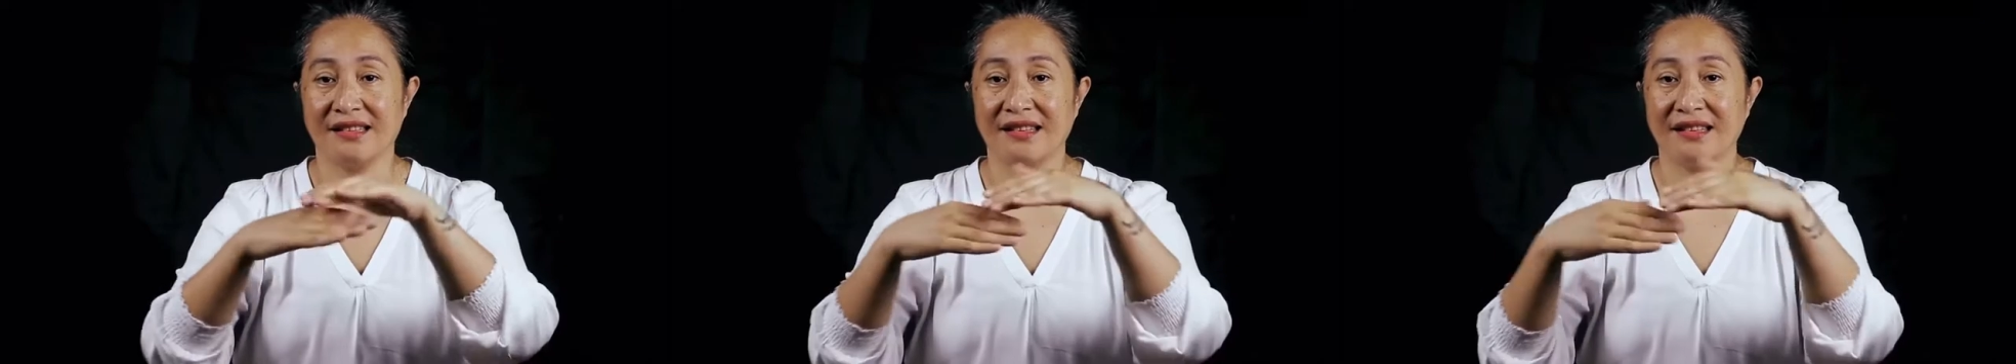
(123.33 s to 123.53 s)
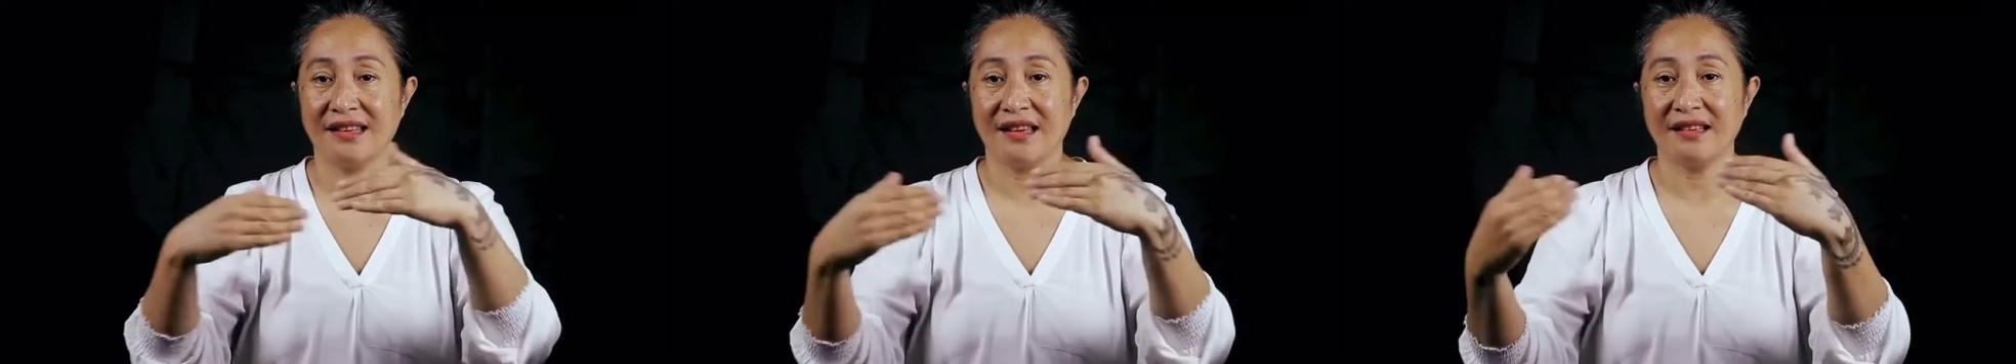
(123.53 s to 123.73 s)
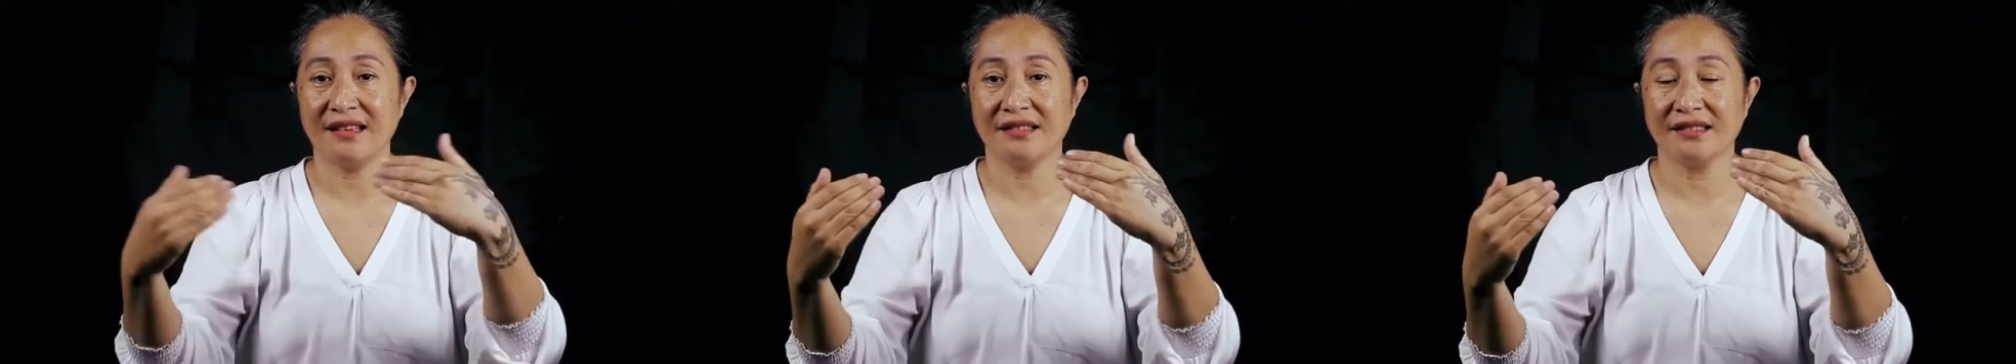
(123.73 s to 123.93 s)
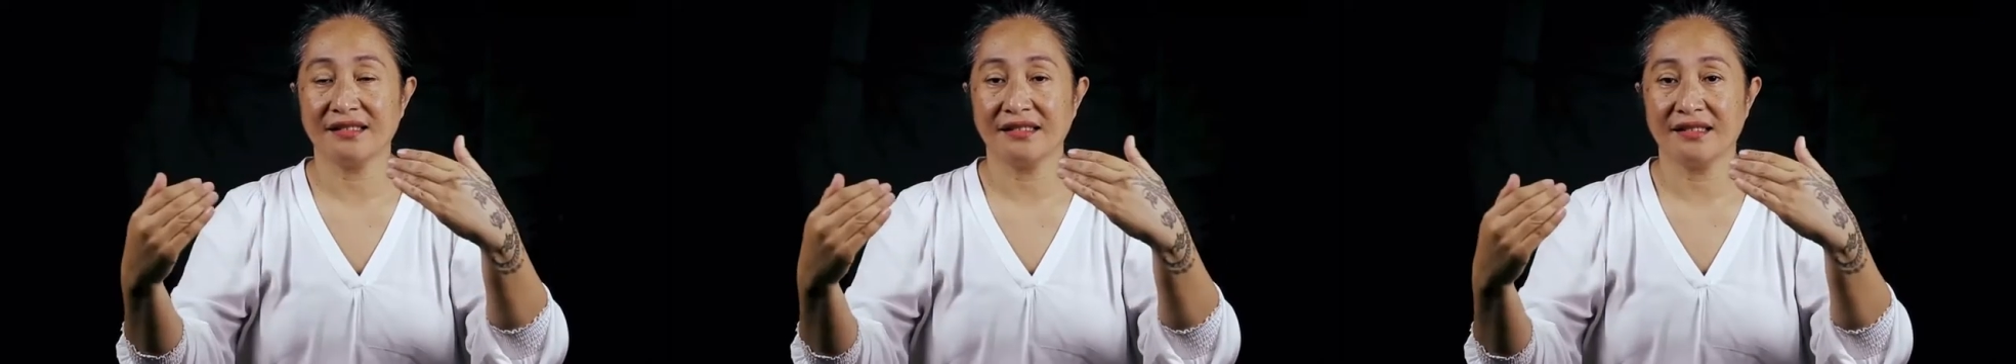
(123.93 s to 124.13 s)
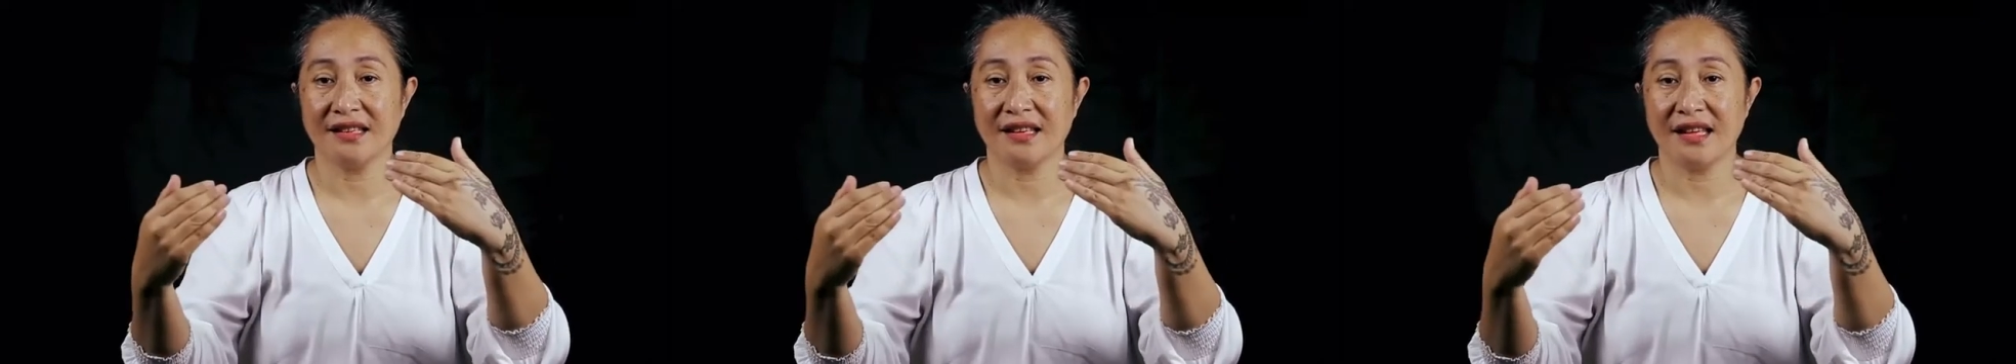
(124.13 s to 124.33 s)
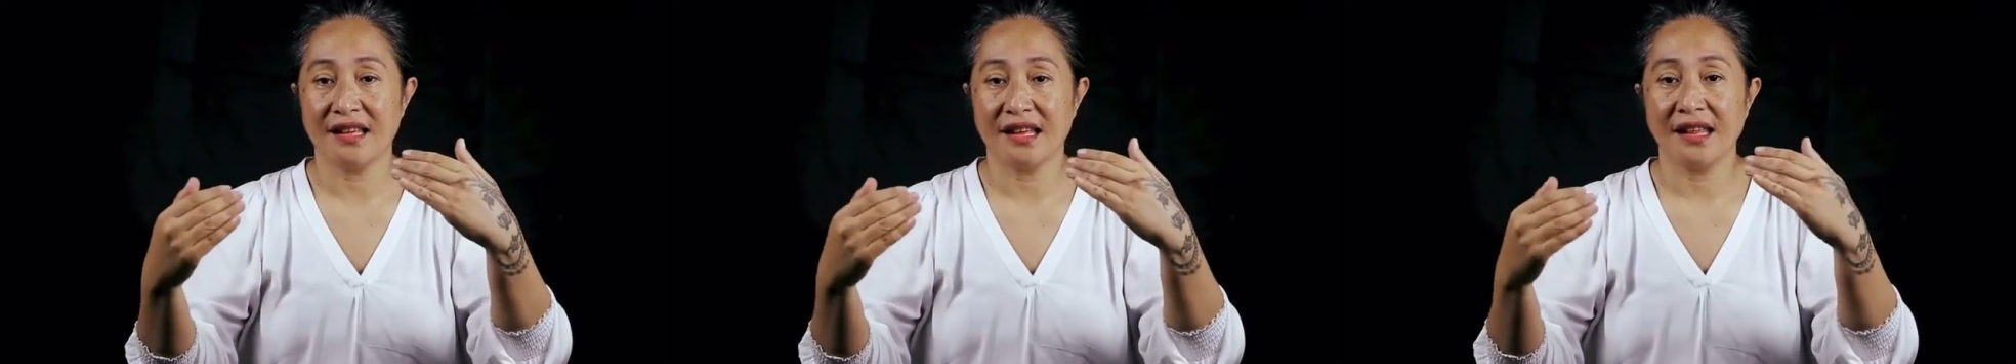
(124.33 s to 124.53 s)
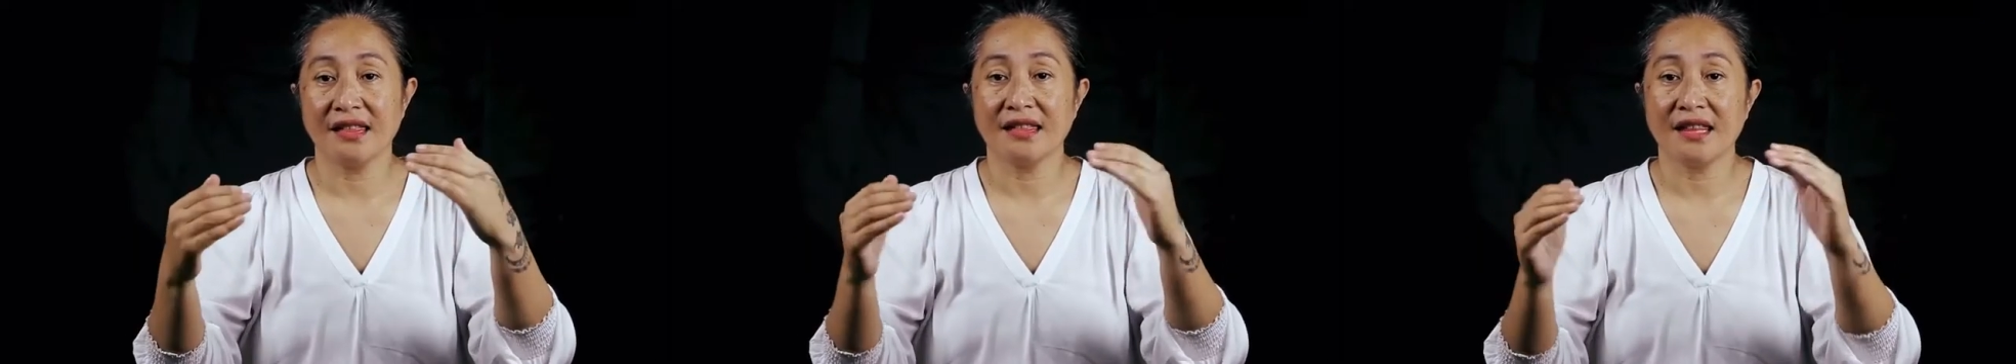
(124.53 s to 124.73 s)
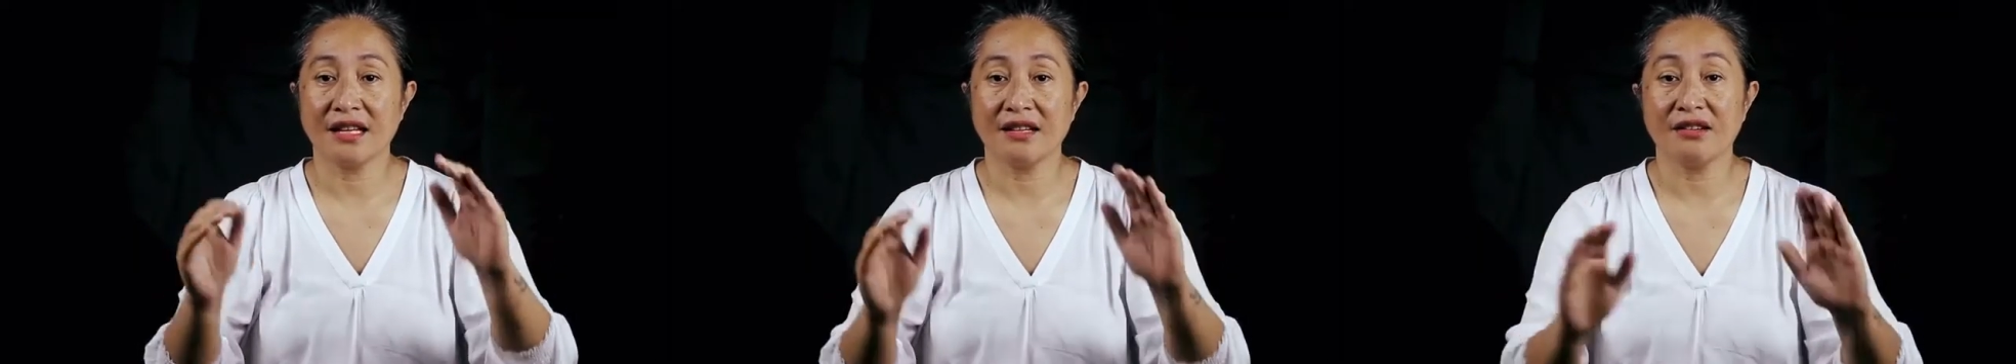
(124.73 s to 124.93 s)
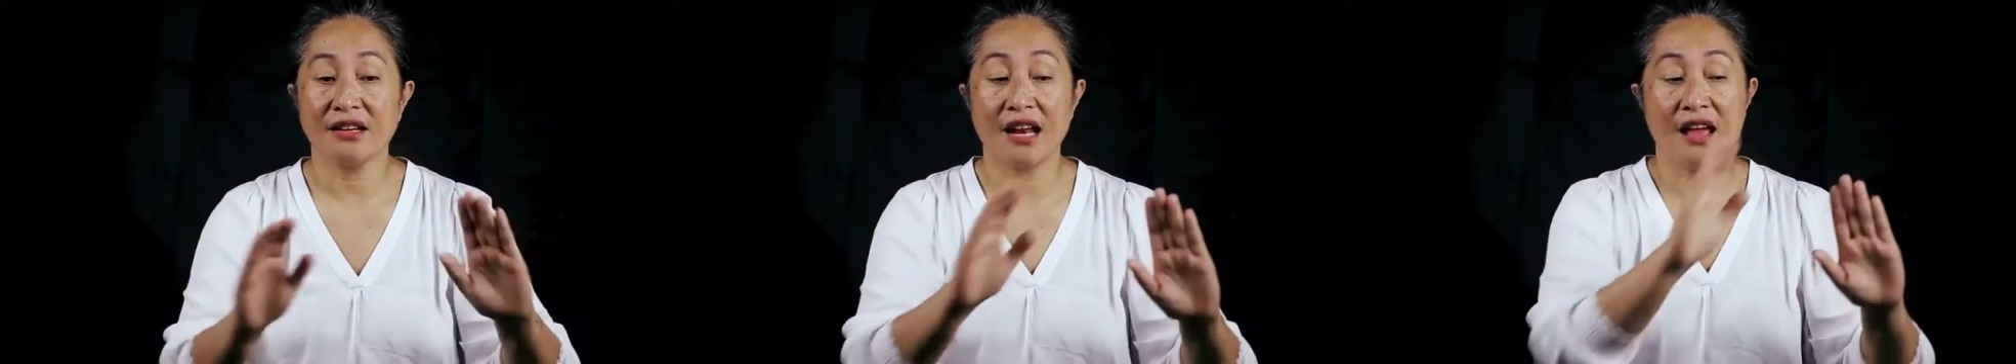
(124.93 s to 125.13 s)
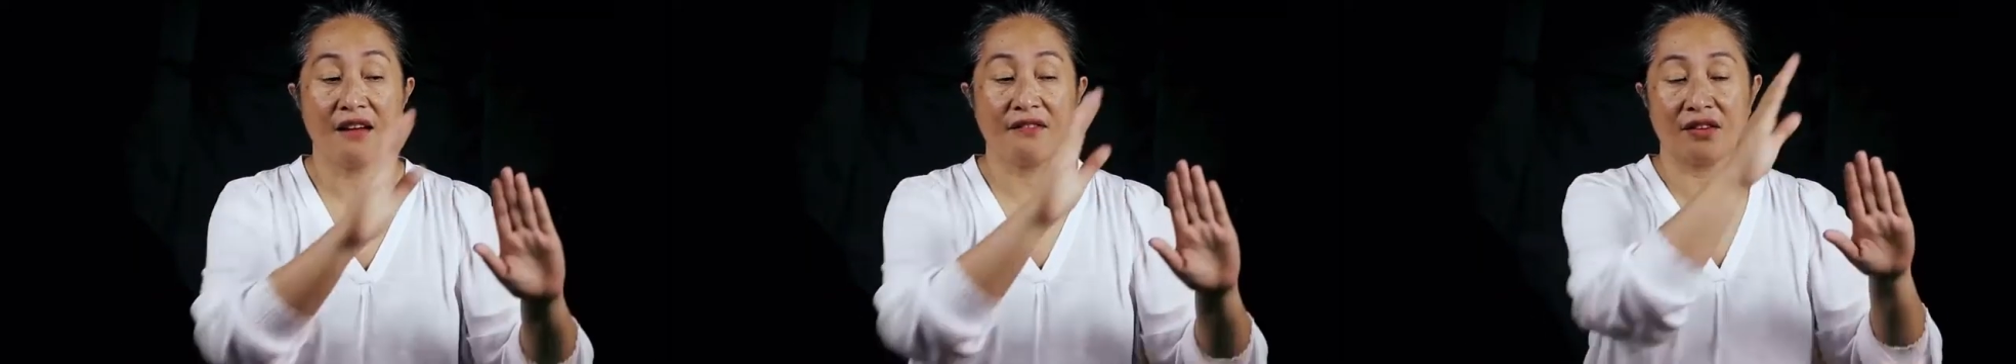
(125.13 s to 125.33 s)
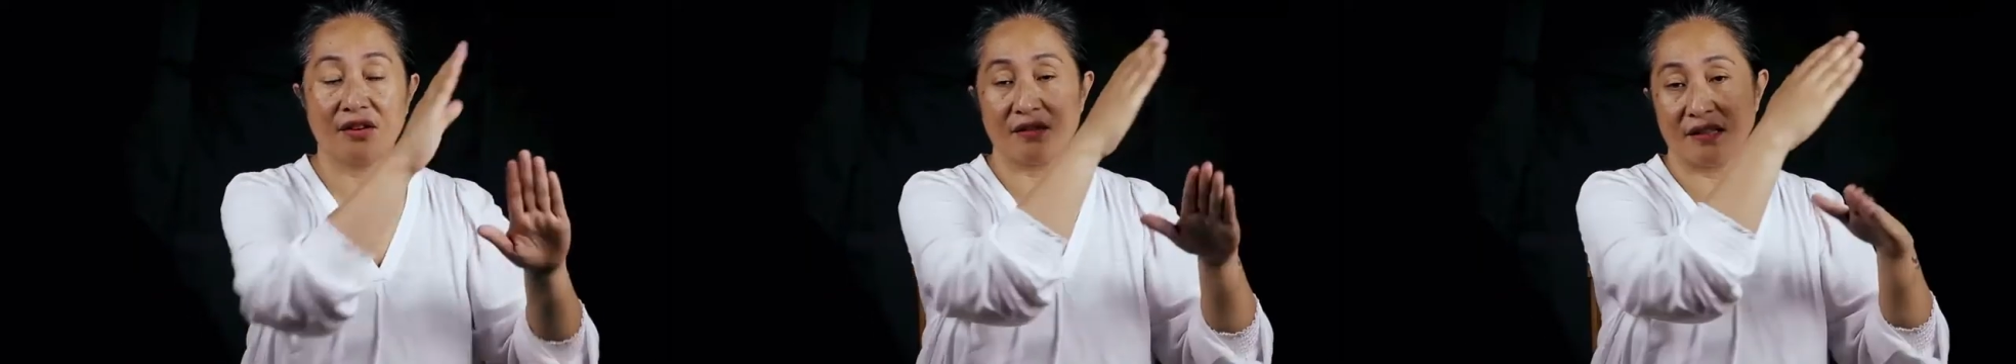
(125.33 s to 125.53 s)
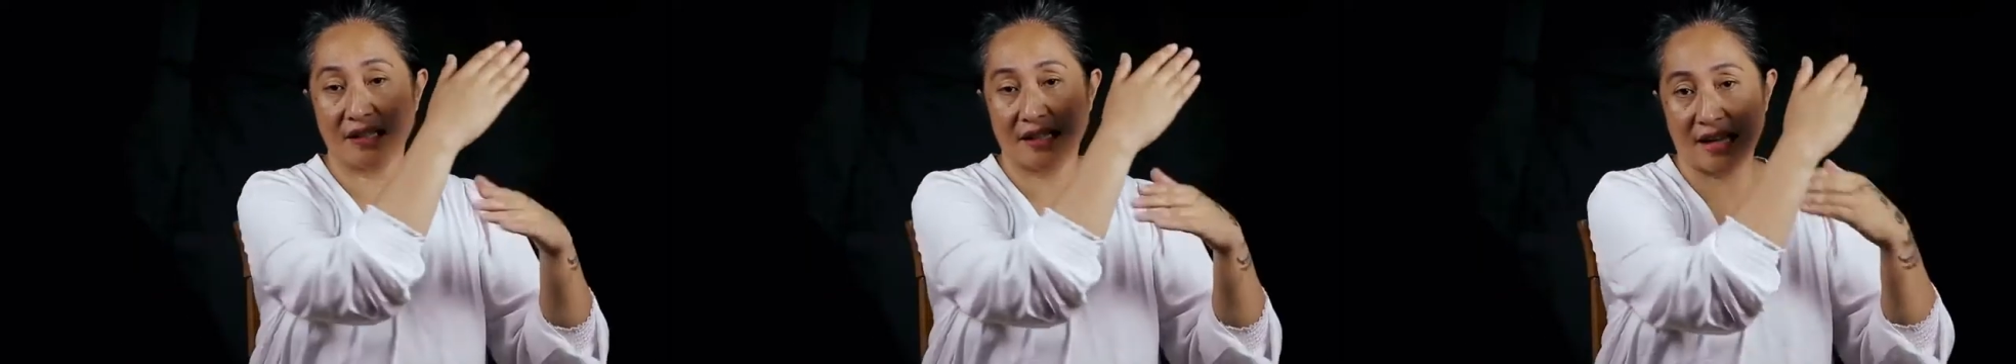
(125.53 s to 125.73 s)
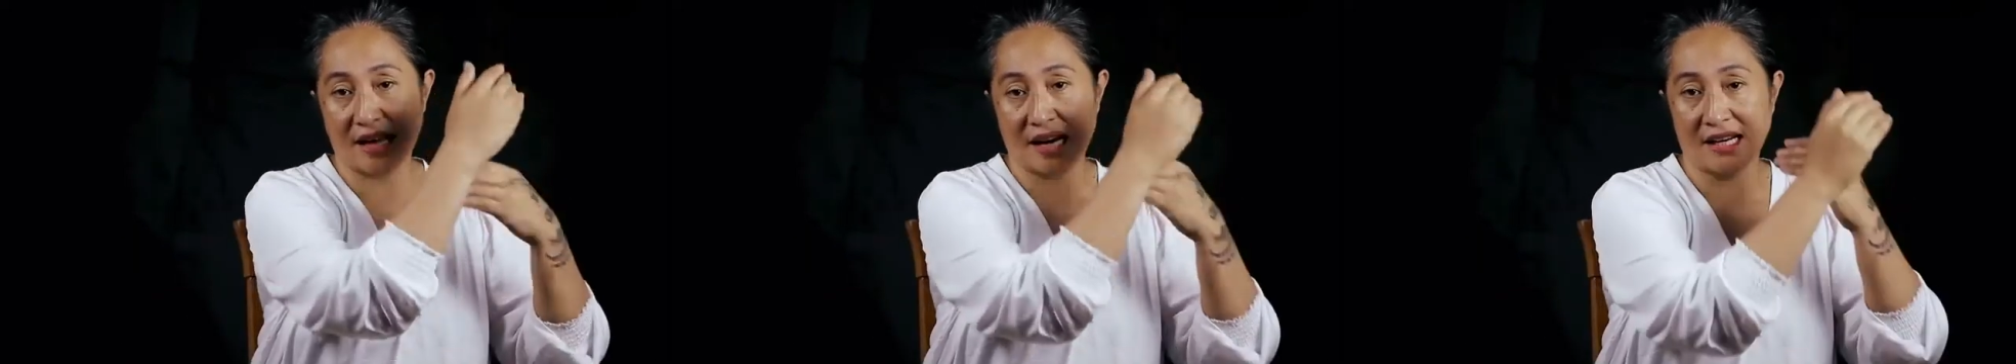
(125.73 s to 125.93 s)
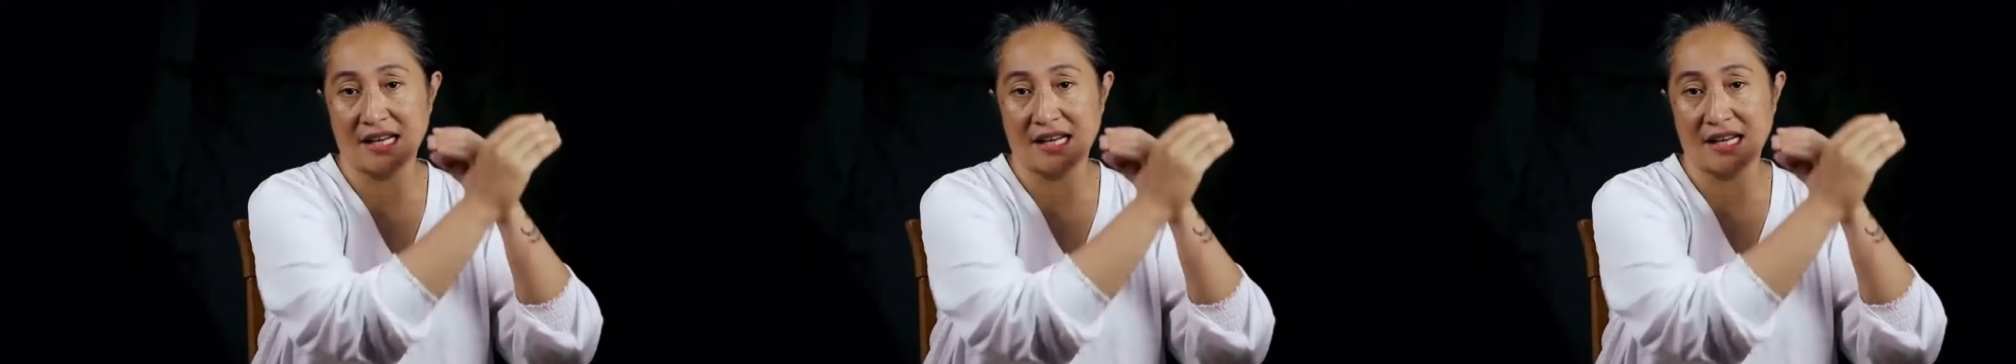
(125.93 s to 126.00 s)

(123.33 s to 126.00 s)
Yeah? Then you can have it on the side